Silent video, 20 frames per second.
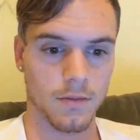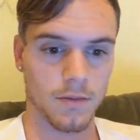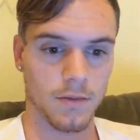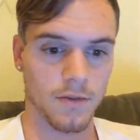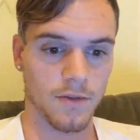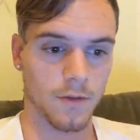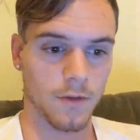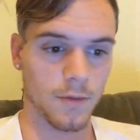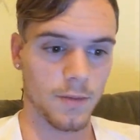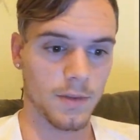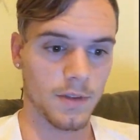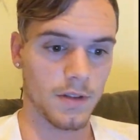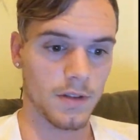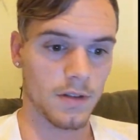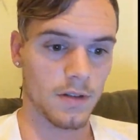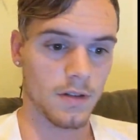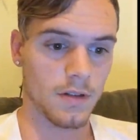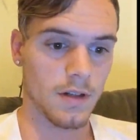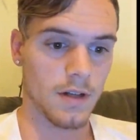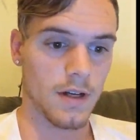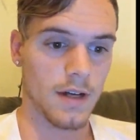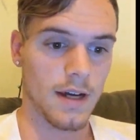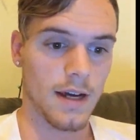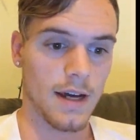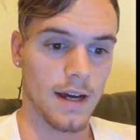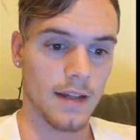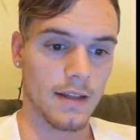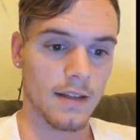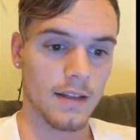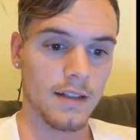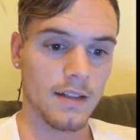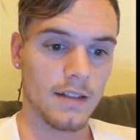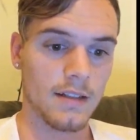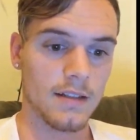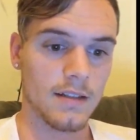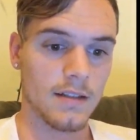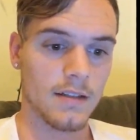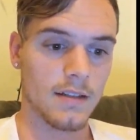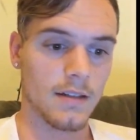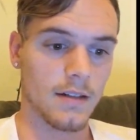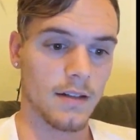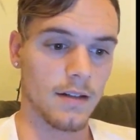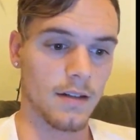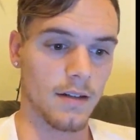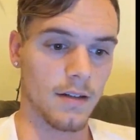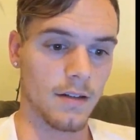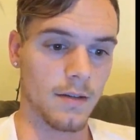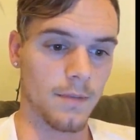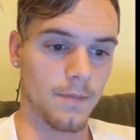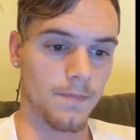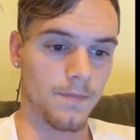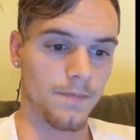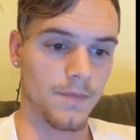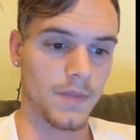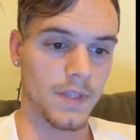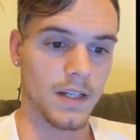performance athletes, and